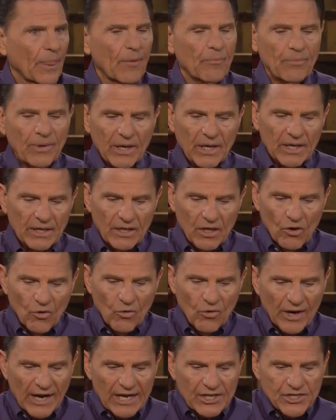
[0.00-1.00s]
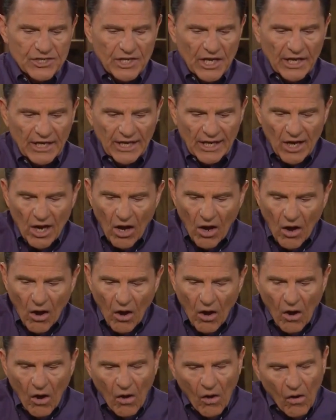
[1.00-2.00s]
But when I studied
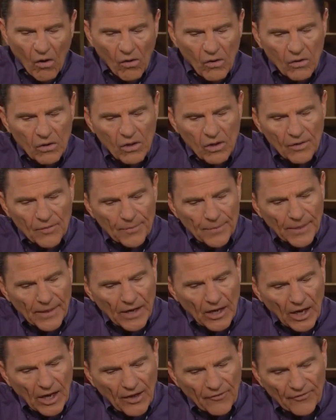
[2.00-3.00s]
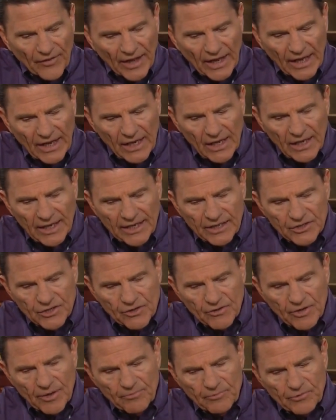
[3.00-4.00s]
all of the healing
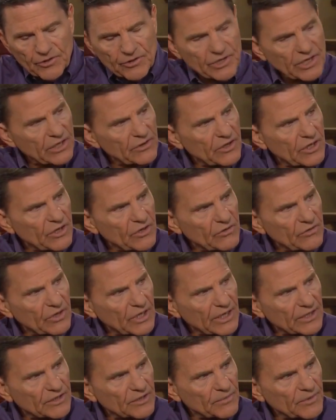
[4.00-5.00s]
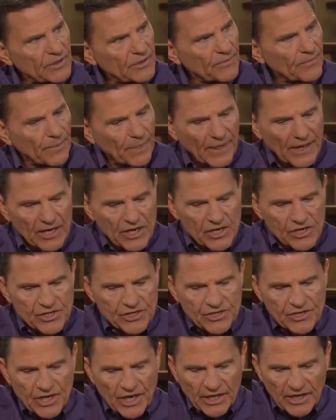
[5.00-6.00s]
scriptures in the New Testament,
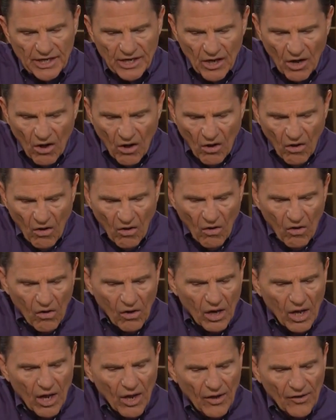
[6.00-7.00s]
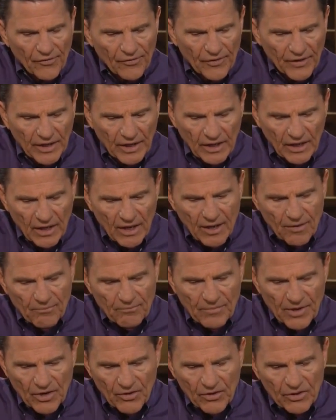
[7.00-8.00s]
studied all of the
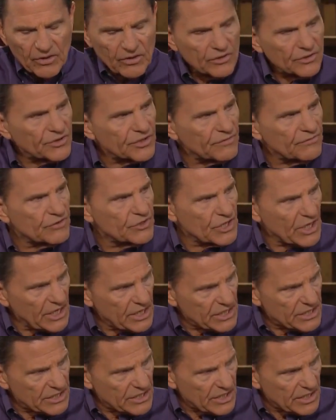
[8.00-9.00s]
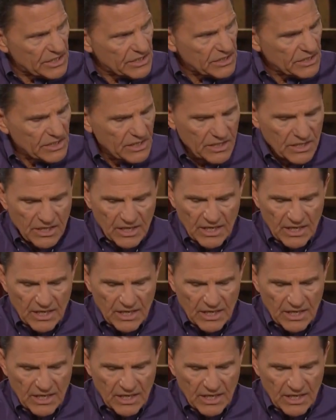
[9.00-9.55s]
miracles of Jesus,